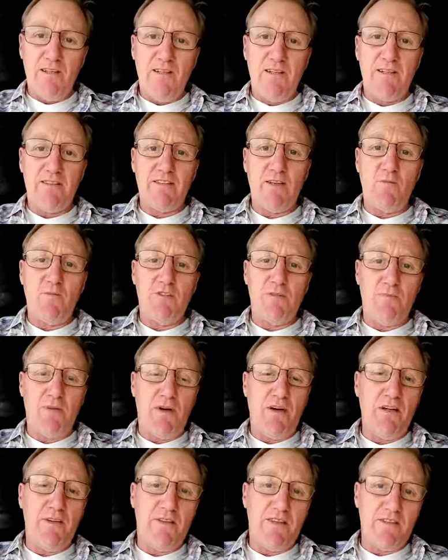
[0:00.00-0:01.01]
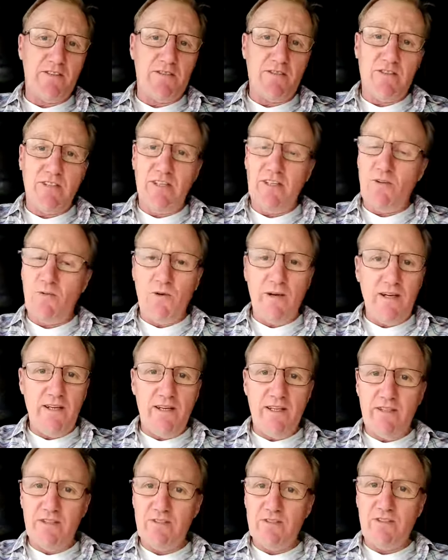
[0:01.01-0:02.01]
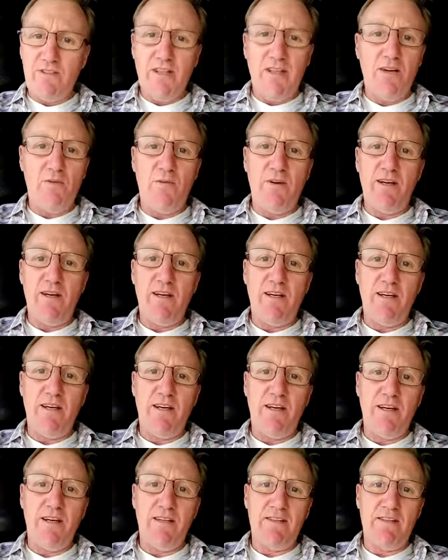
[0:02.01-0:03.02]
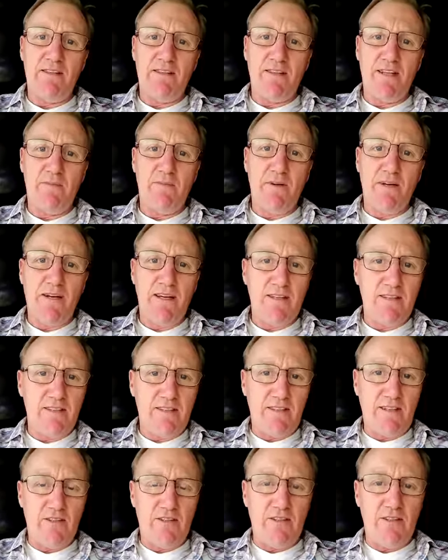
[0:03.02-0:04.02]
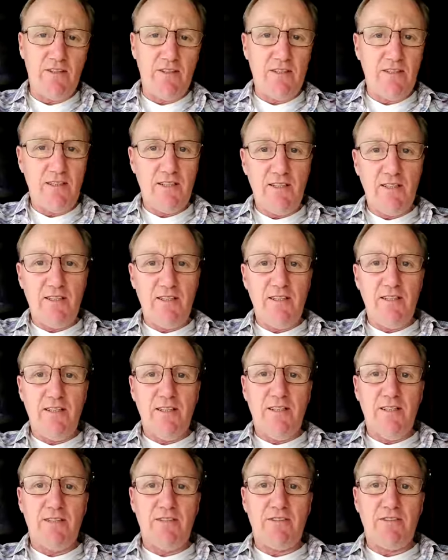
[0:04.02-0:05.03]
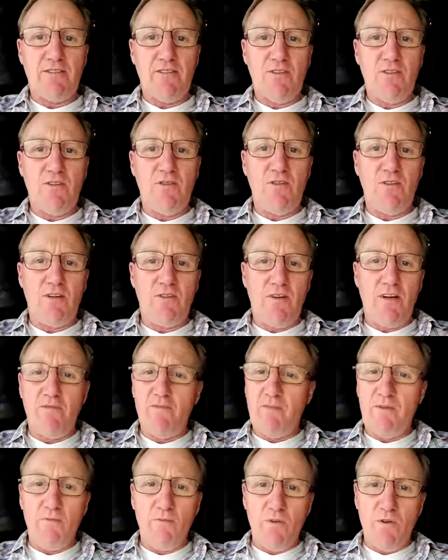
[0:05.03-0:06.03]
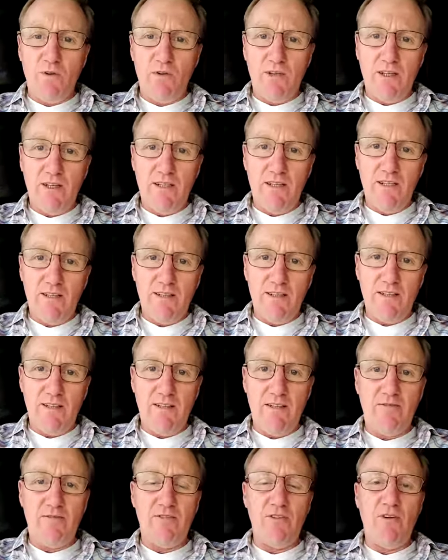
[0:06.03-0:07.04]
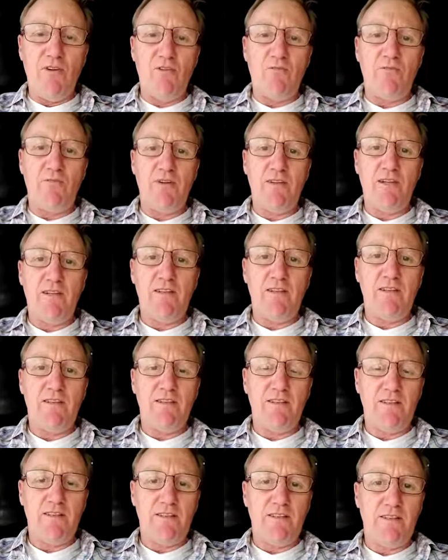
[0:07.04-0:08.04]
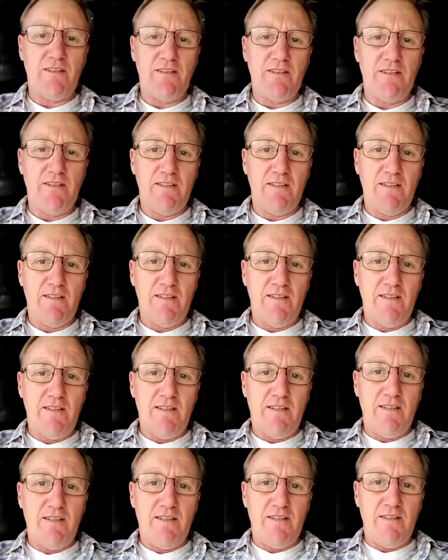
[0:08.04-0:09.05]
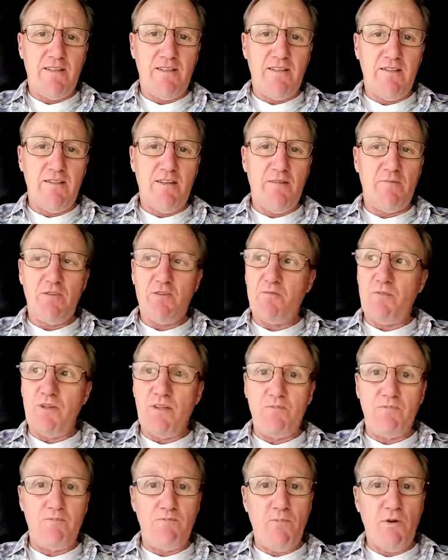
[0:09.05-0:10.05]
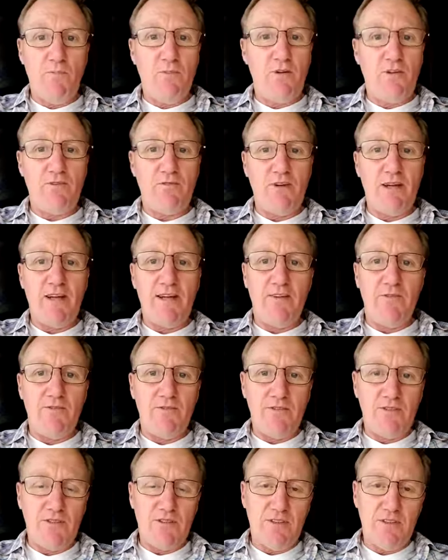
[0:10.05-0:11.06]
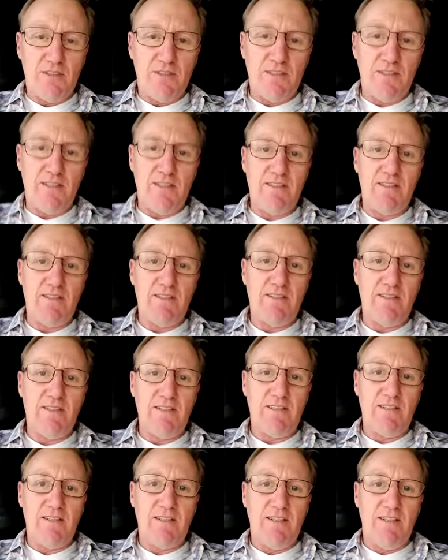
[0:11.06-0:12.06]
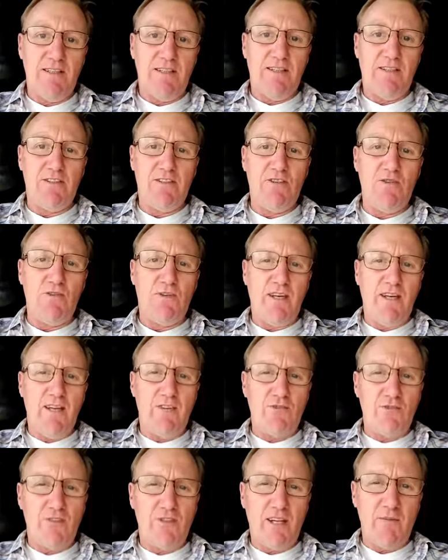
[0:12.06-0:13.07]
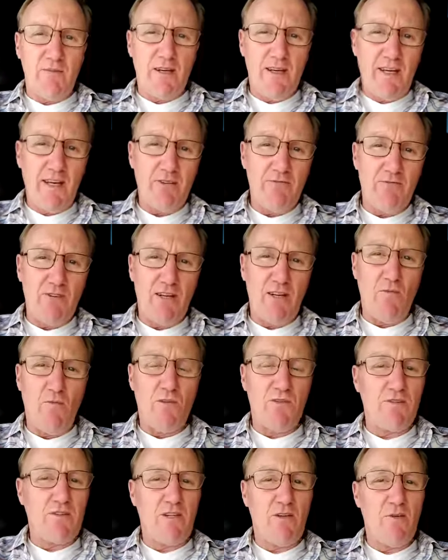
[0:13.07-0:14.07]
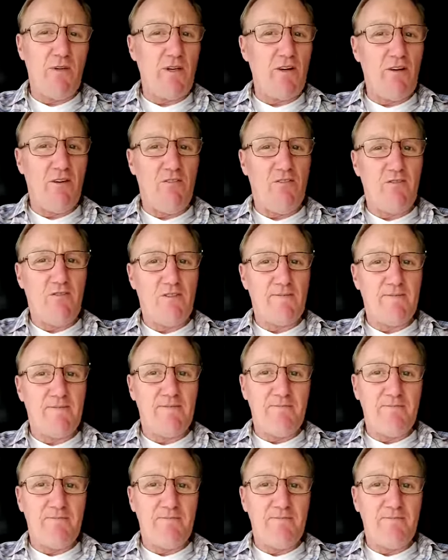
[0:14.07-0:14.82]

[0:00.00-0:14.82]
I was able to buy this, just get away and get my head together. So I haven't been working, I've not been, I've just been bumming around the UK trying to get my head around what's going off.